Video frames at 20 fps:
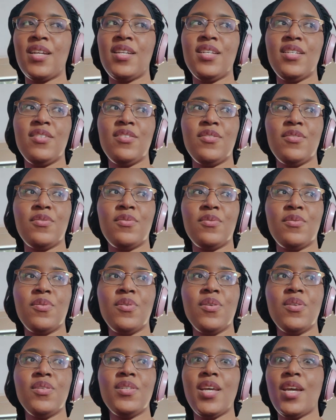I need
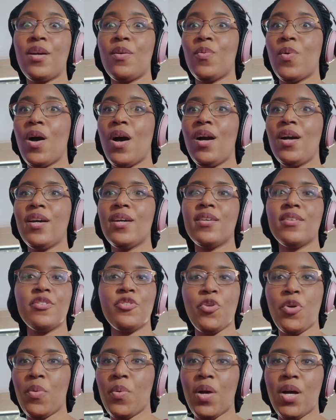to take a walk,
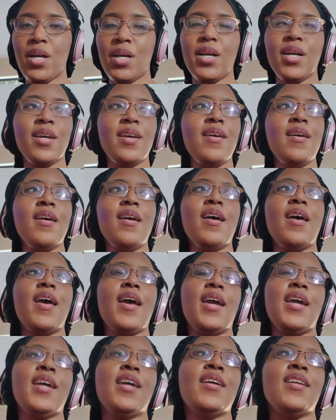short walk,
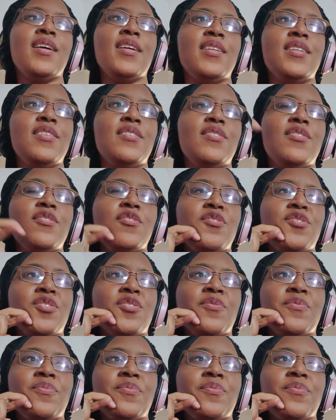and I need
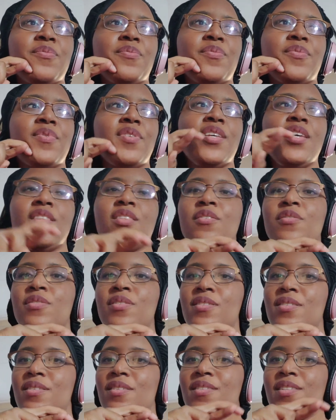to get
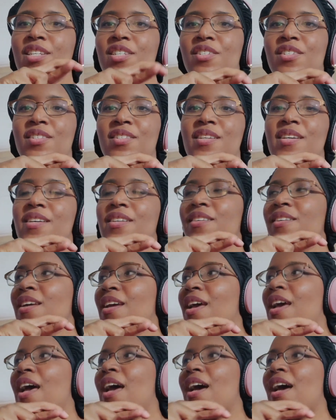those dishes done.